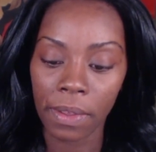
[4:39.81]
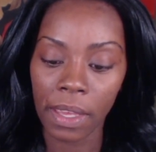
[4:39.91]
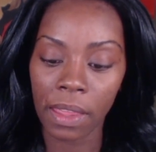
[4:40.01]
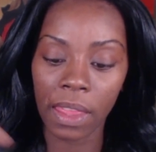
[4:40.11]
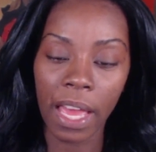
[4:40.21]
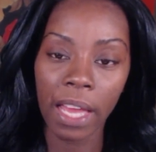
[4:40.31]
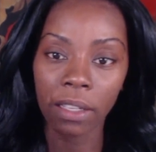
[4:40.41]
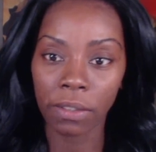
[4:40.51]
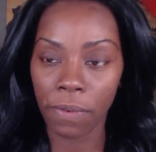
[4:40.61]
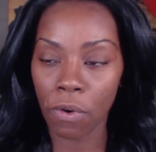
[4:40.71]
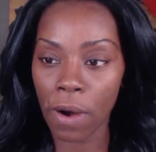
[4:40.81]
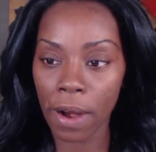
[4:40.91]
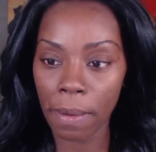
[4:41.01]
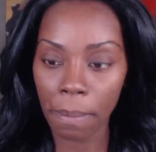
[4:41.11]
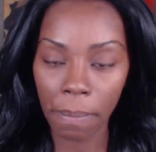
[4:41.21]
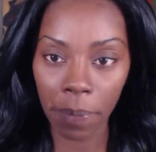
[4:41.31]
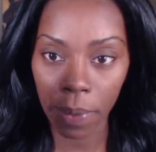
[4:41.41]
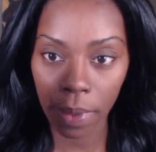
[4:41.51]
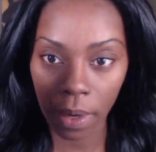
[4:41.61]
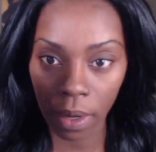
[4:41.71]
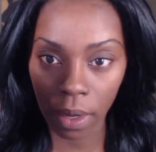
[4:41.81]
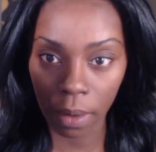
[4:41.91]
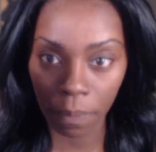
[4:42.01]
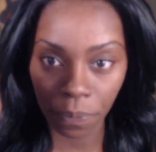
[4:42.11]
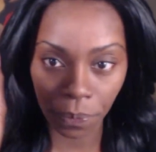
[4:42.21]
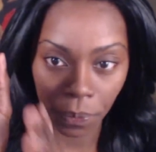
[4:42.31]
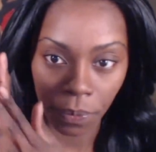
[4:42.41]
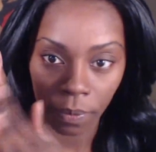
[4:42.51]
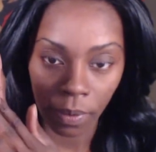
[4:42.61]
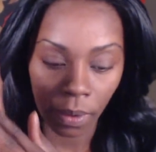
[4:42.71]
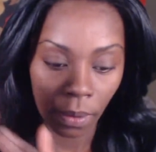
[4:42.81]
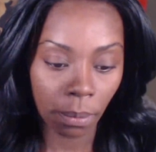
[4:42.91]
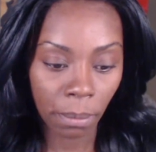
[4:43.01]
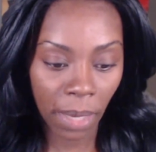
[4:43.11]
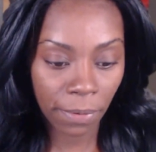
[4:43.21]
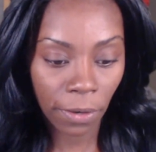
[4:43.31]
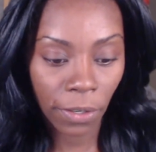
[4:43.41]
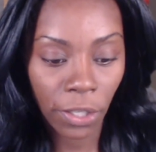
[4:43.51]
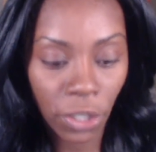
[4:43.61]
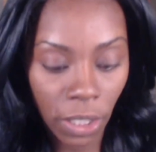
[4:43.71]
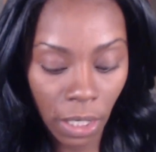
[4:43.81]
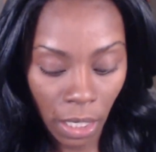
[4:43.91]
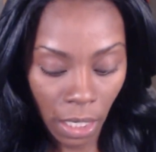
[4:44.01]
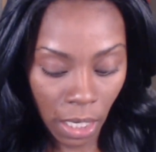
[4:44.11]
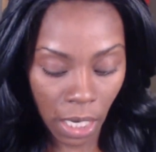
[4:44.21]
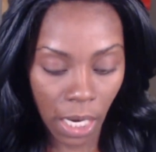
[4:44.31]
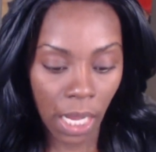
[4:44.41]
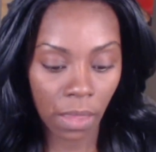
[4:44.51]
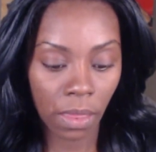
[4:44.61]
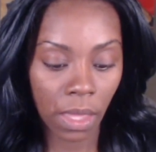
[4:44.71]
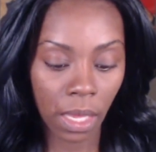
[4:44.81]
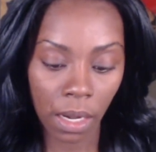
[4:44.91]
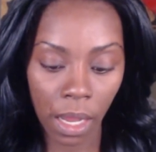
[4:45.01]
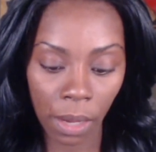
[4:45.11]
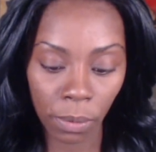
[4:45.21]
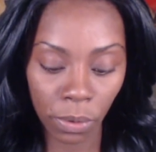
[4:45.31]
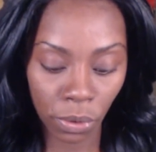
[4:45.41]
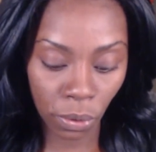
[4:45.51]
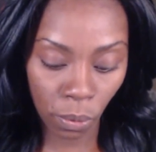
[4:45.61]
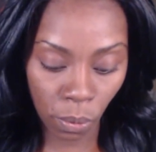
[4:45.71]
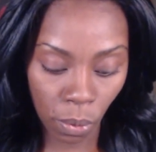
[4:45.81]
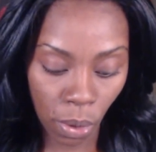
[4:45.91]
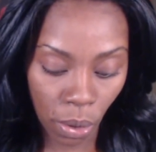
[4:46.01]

and that is for my foundation. And then I will do